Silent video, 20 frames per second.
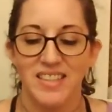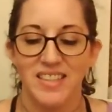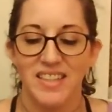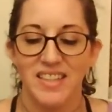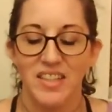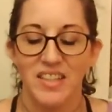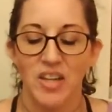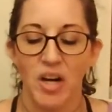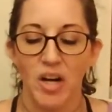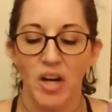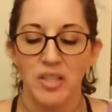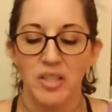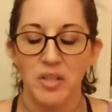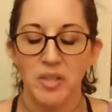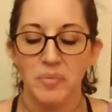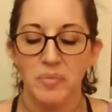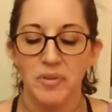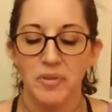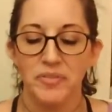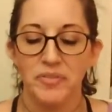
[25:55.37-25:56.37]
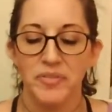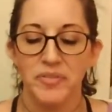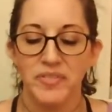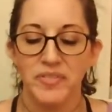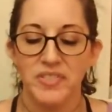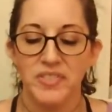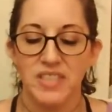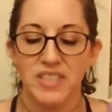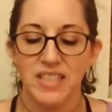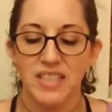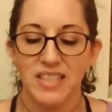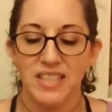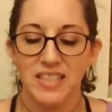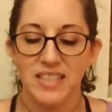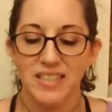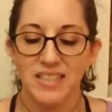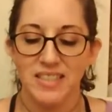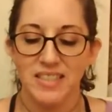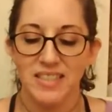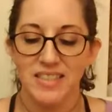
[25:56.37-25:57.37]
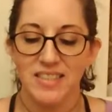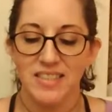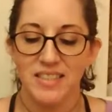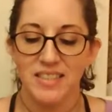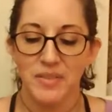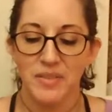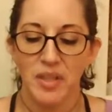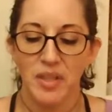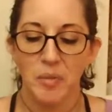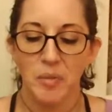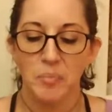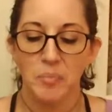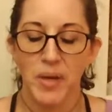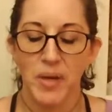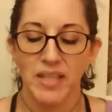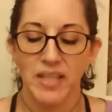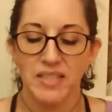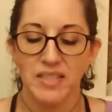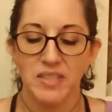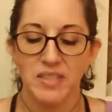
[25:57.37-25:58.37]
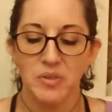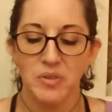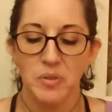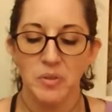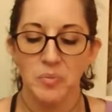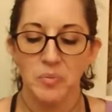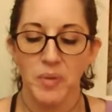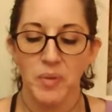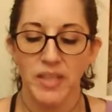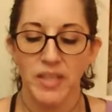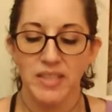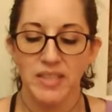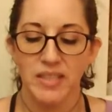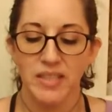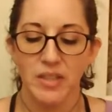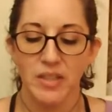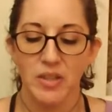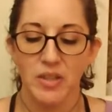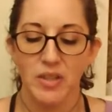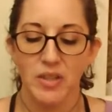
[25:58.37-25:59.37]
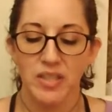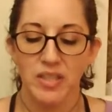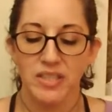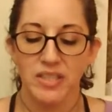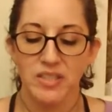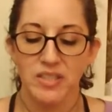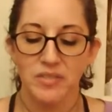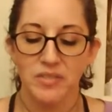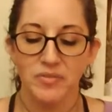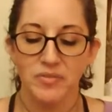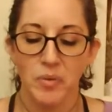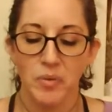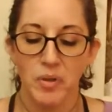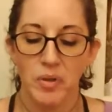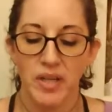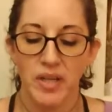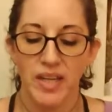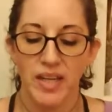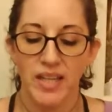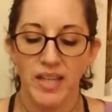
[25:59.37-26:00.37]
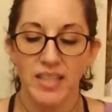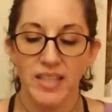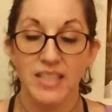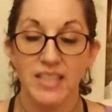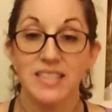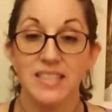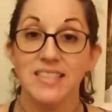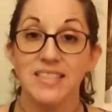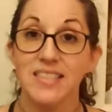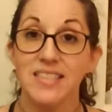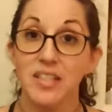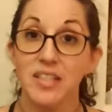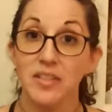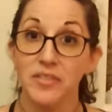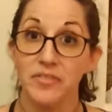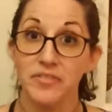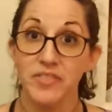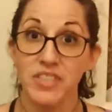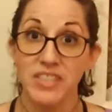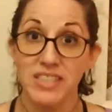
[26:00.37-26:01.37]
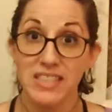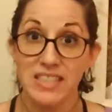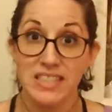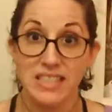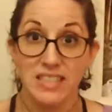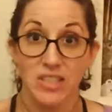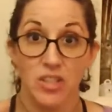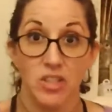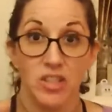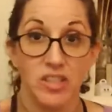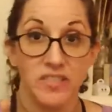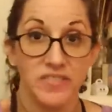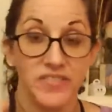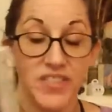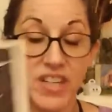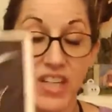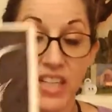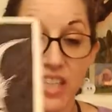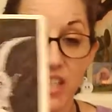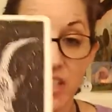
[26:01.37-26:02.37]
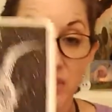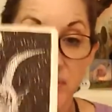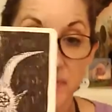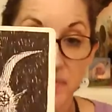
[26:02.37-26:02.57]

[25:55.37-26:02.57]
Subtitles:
Card number 15. Got a pentacle right there on his forehead, and his little feeties are on fire.